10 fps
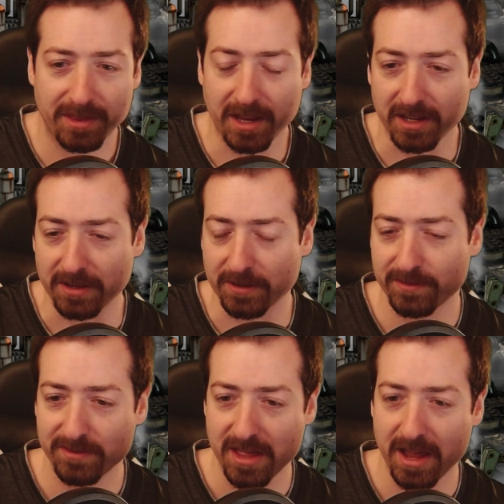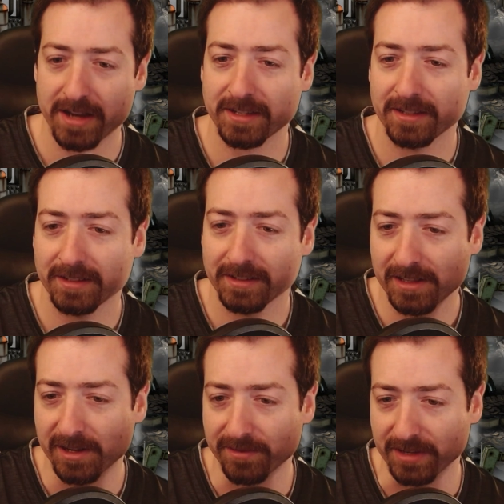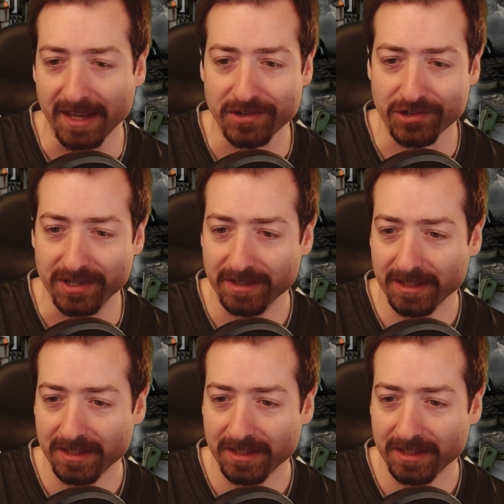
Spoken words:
Thank you for that clarification.